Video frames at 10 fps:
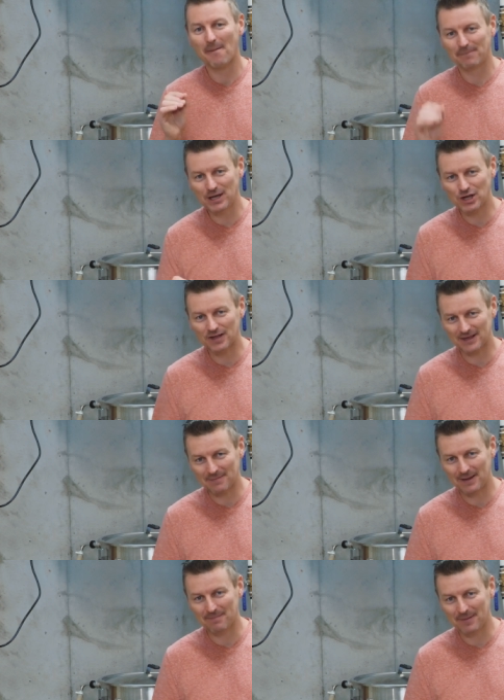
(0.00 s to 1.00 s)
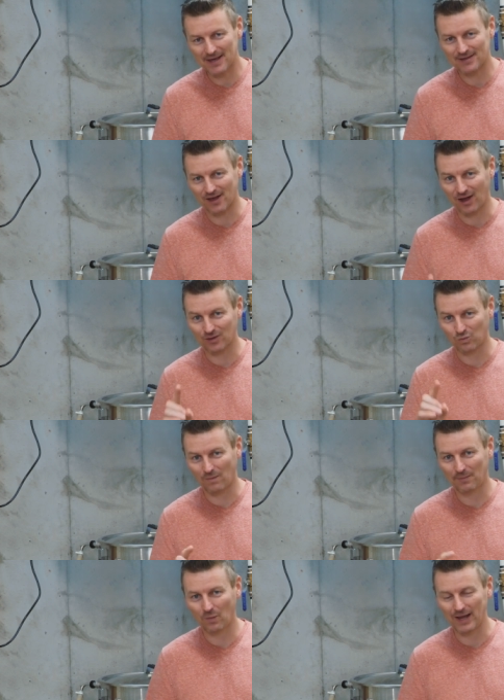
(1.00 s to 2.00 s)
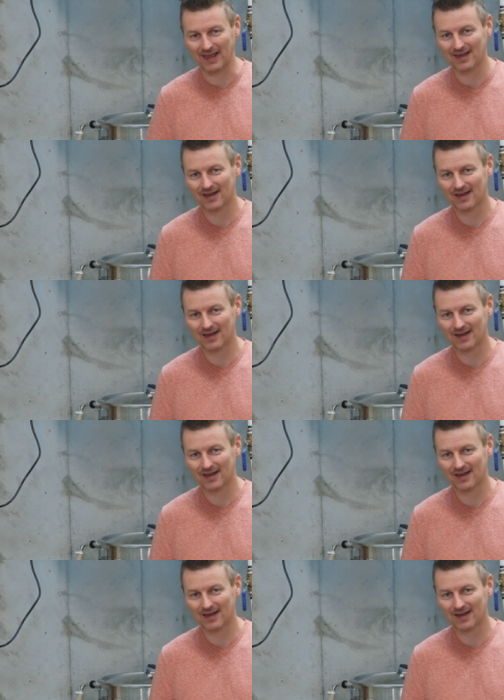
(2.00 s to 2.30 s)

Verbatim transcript: BJCP beer styles one per week.